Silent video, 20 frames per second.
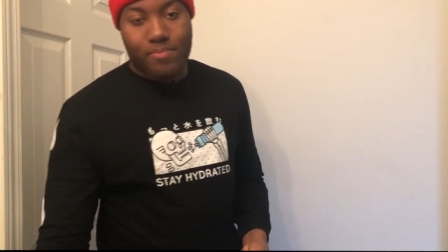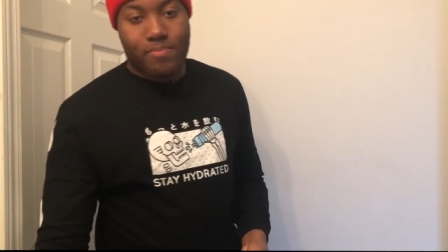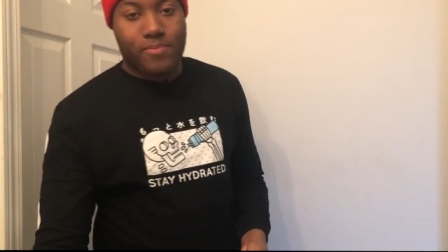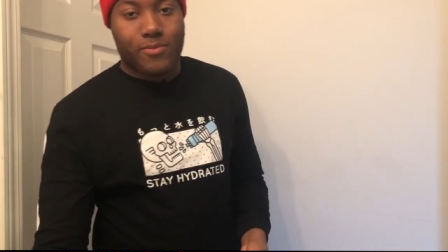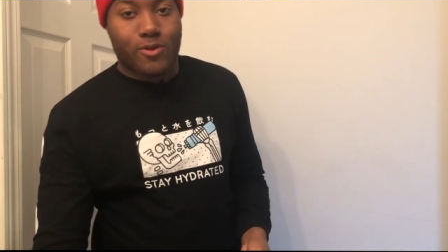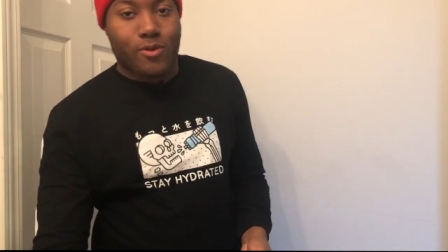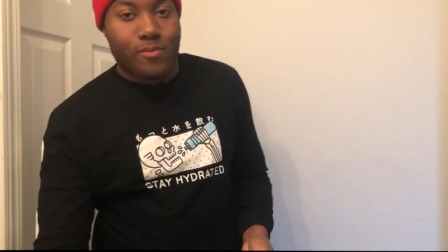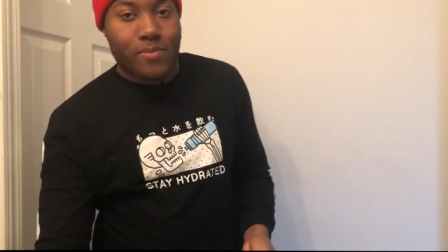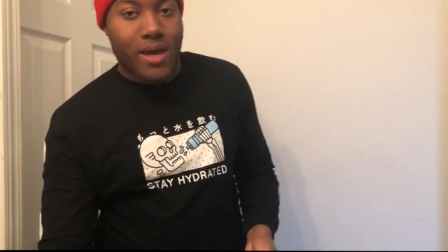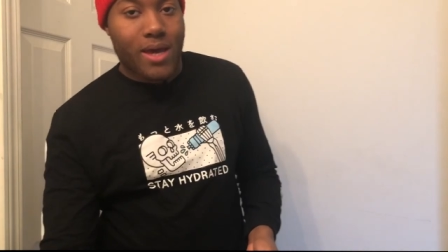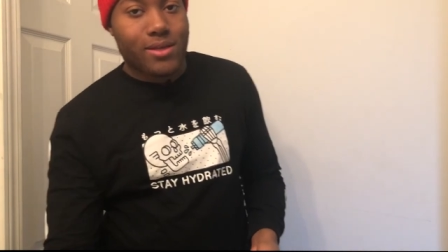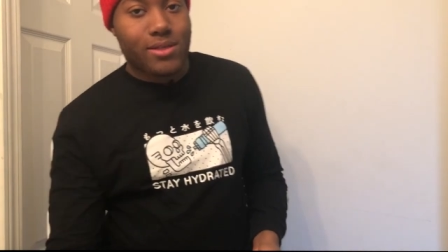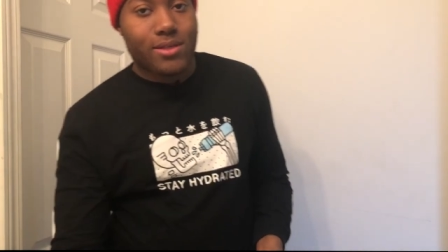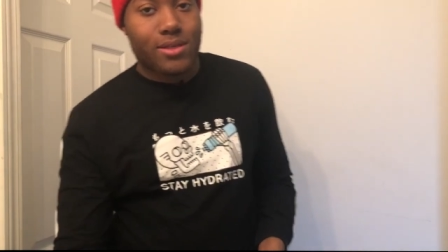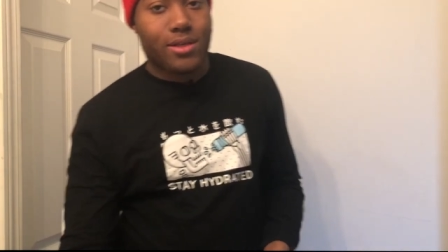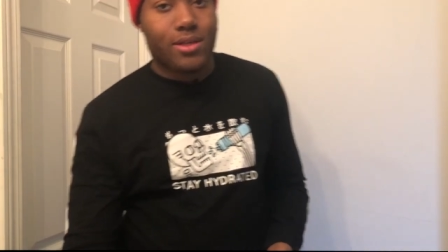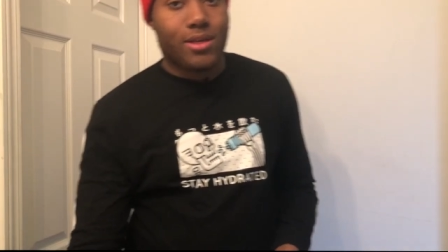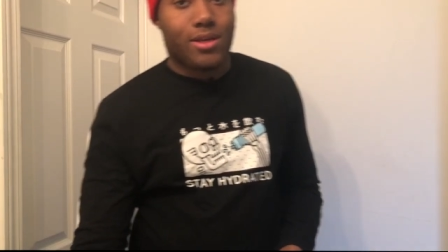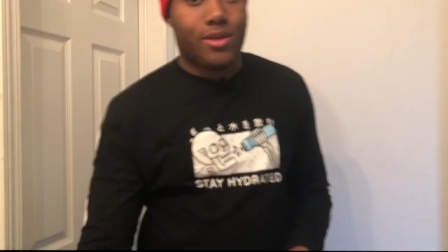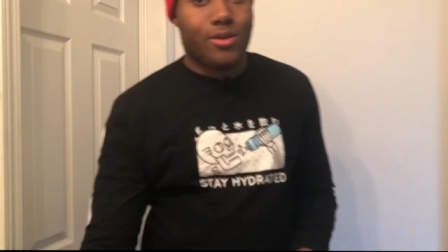So
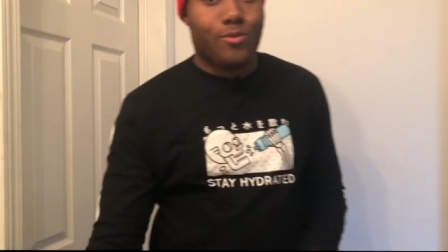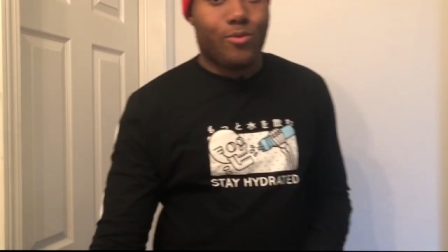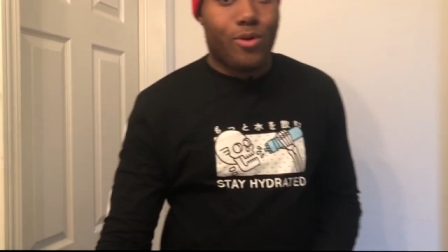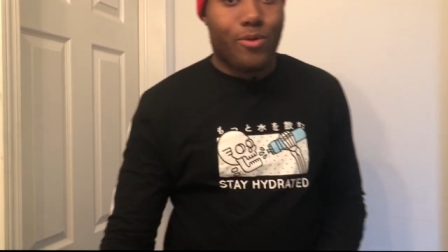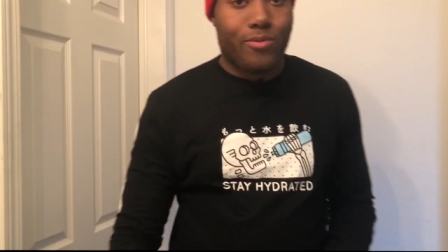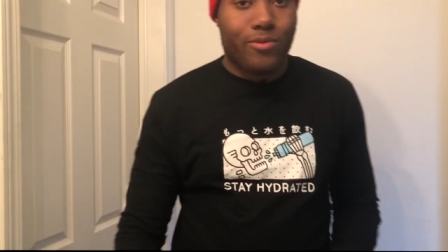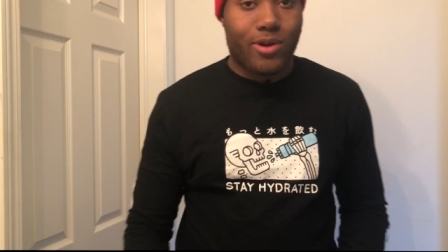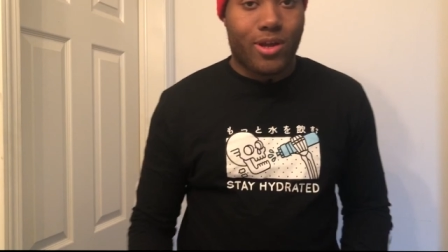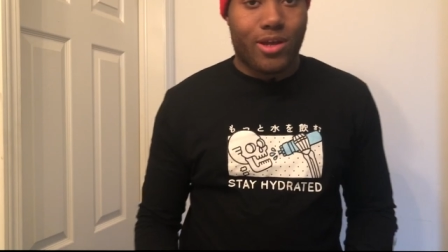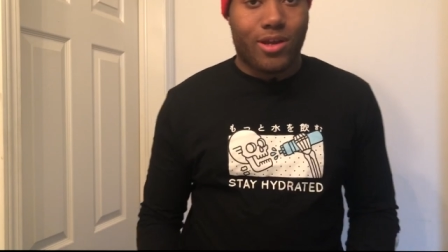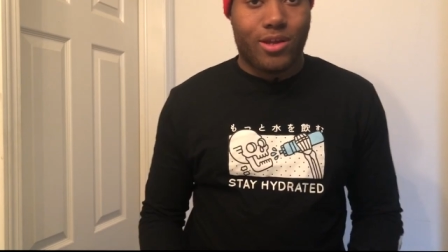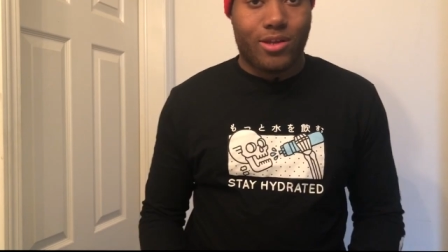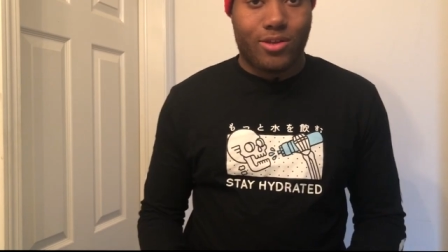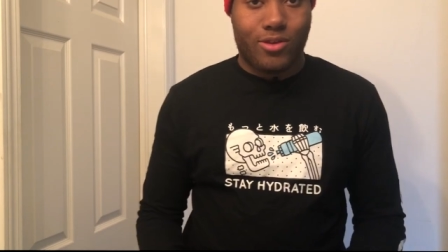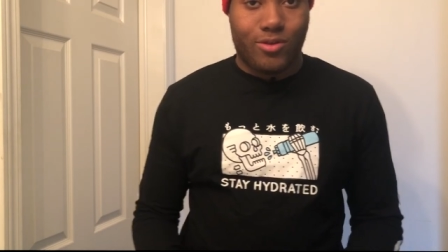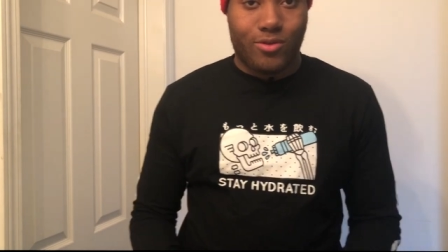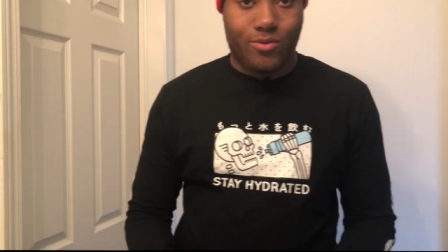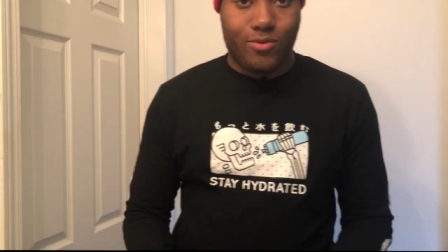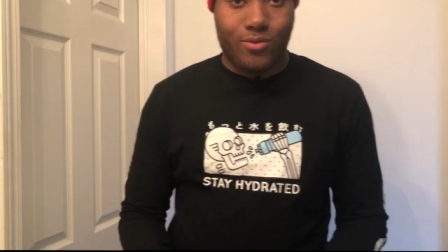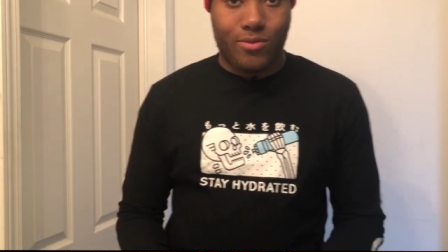basically what we're gonna
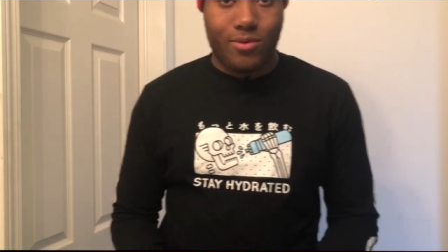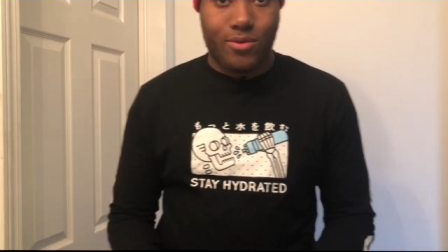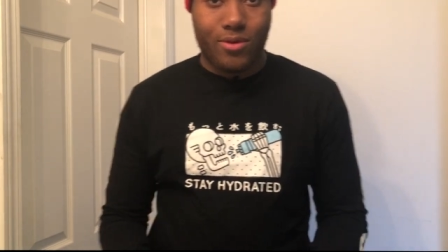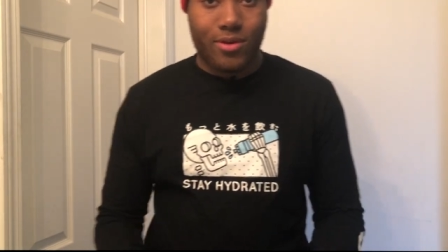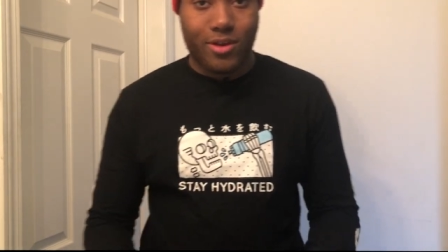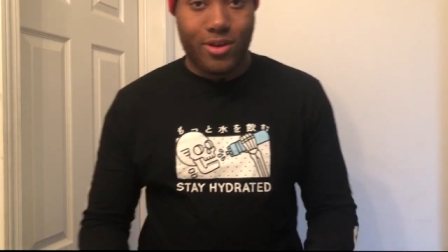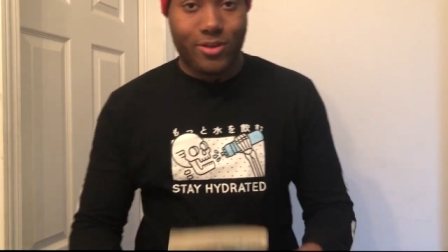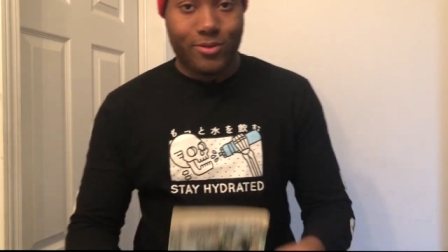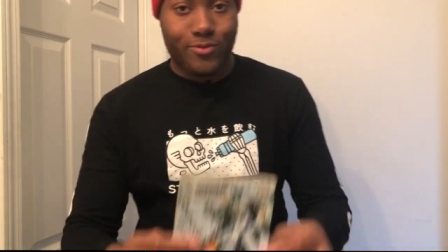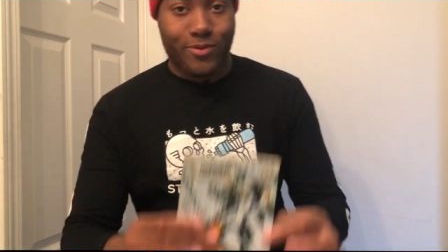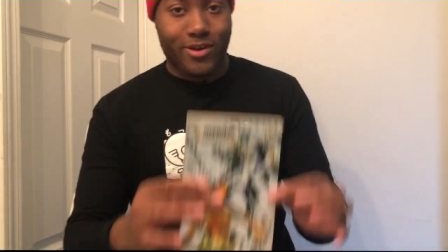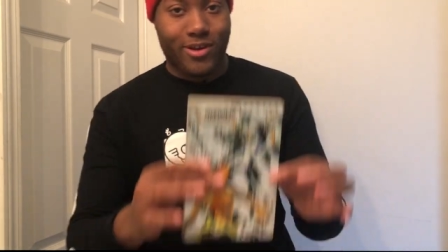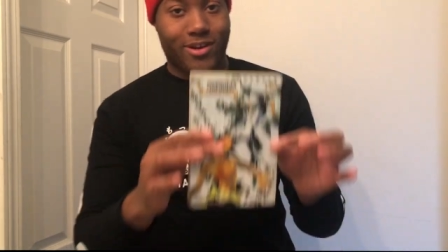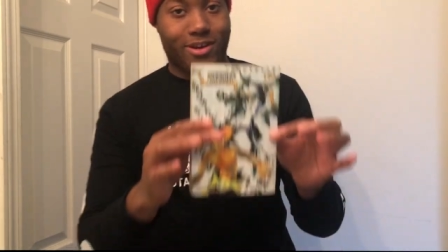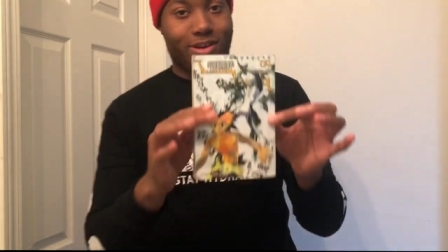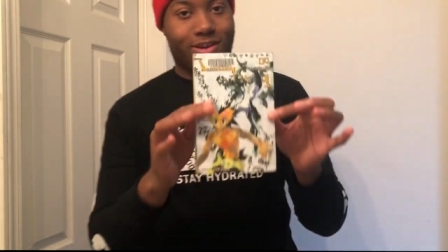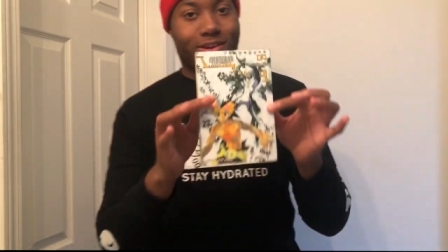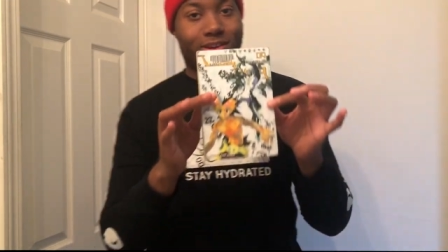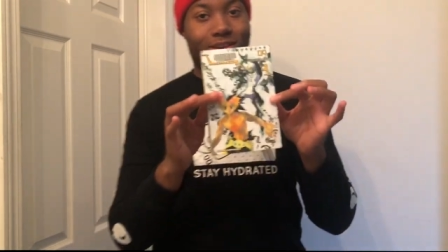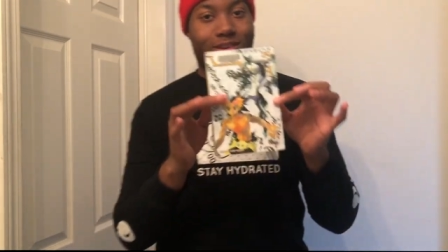do is we're
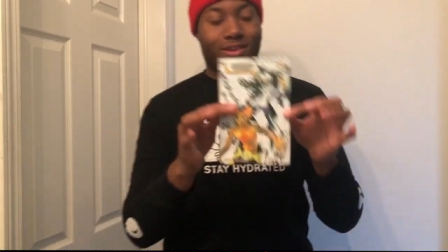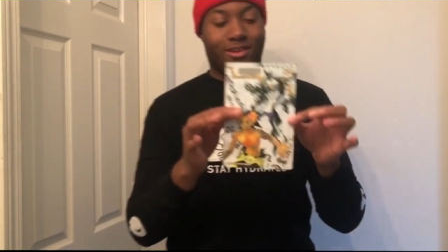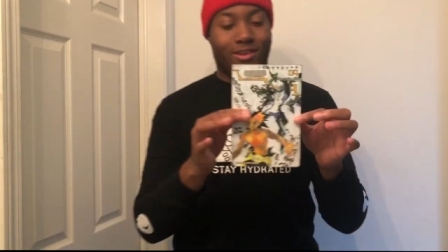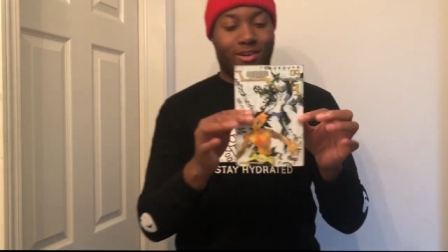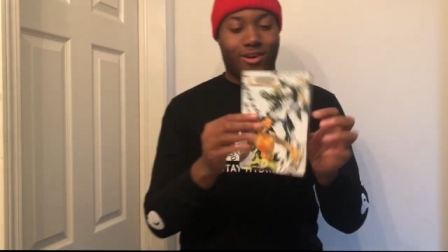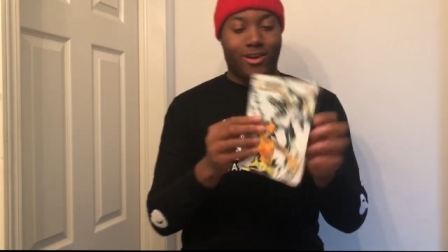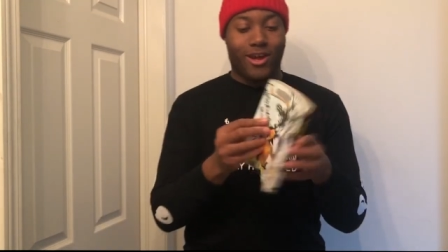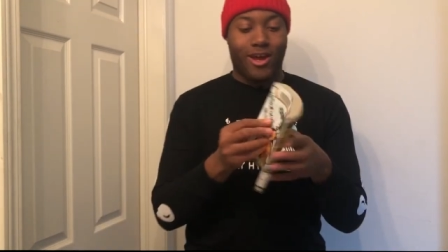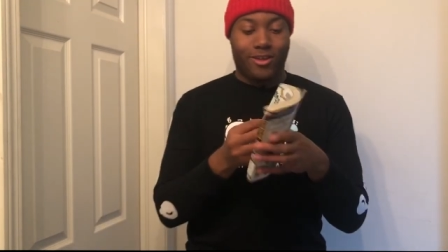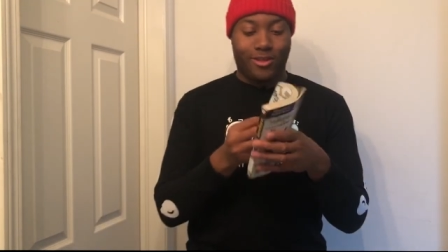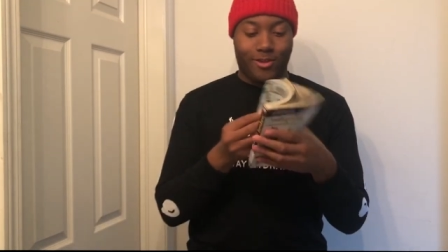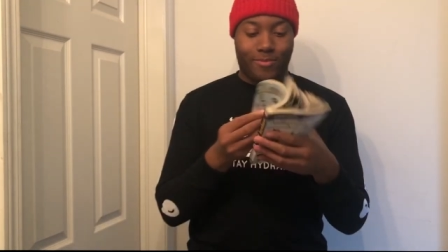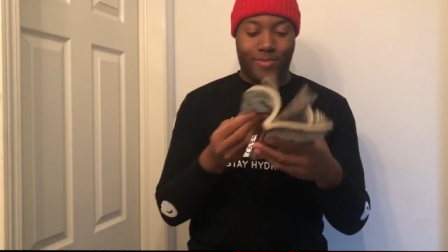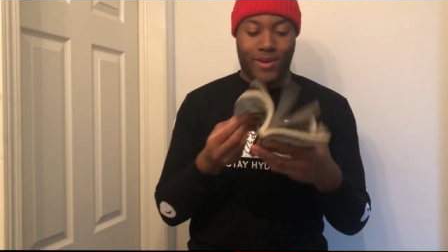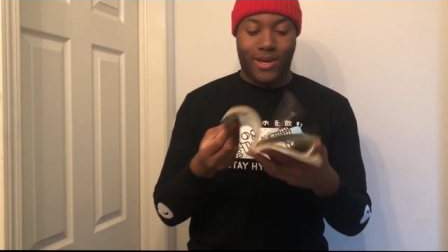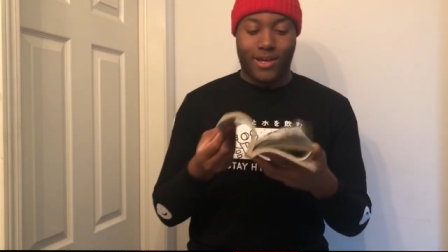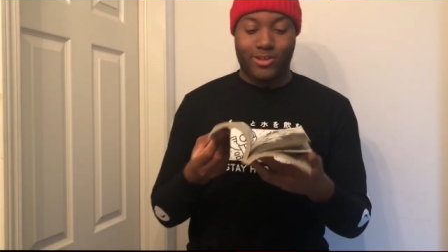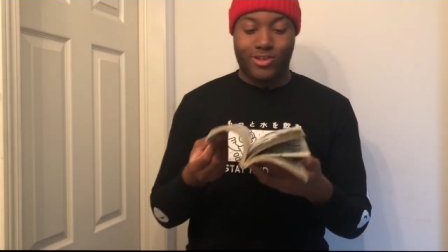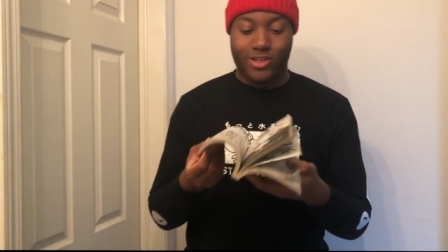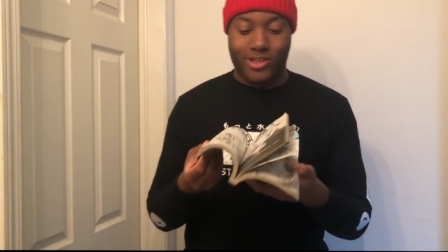gonna cut out the
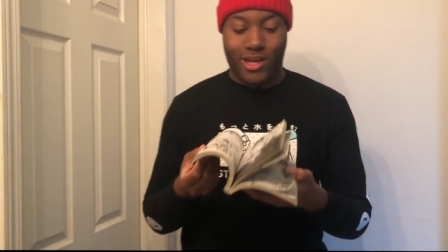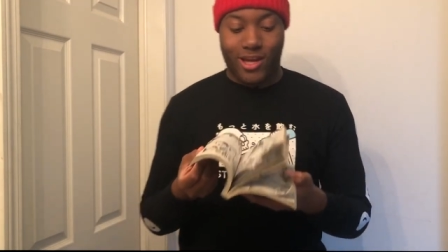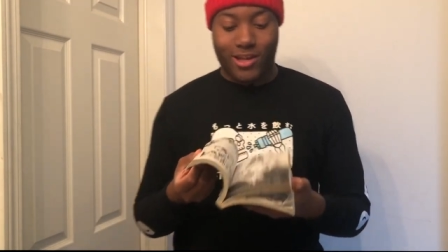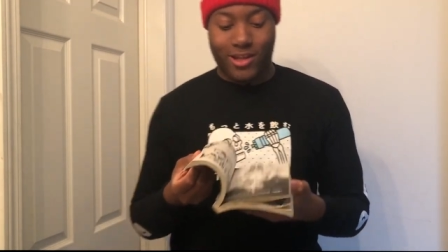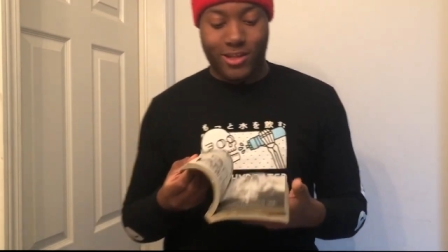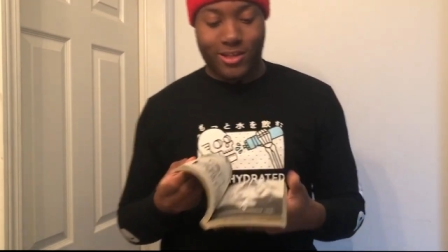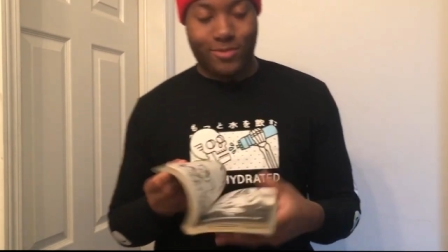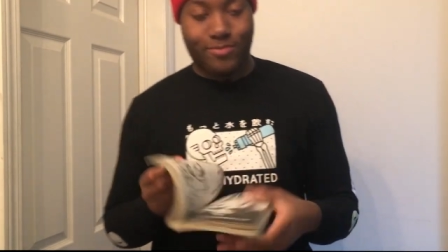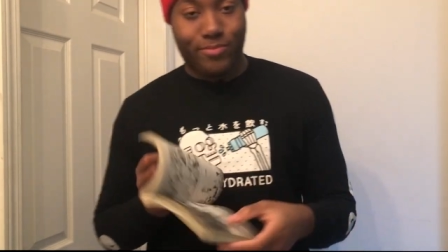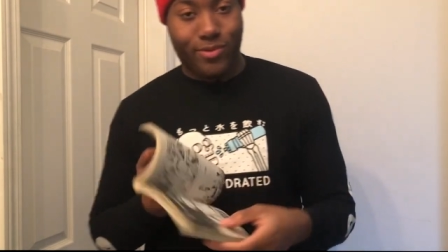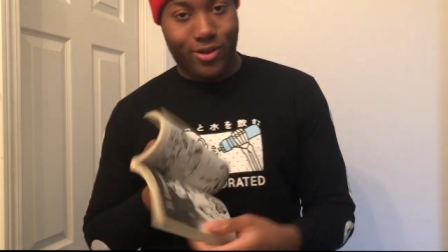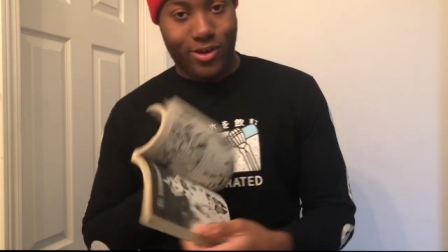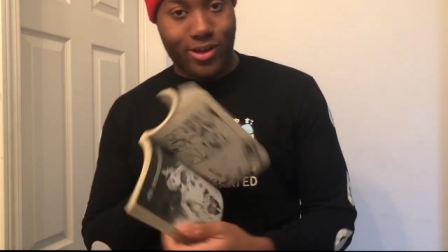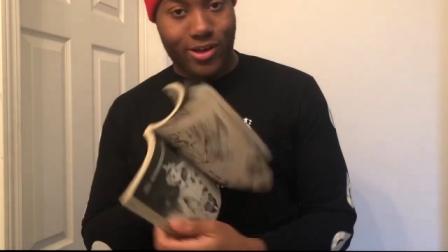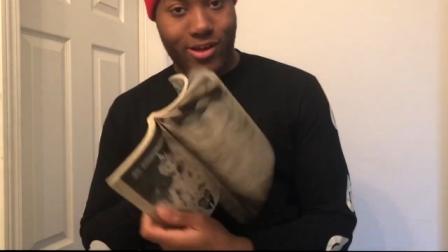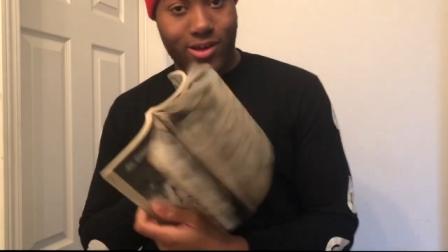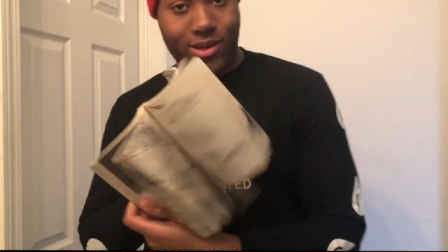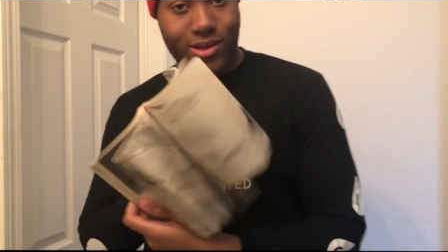pages out of this book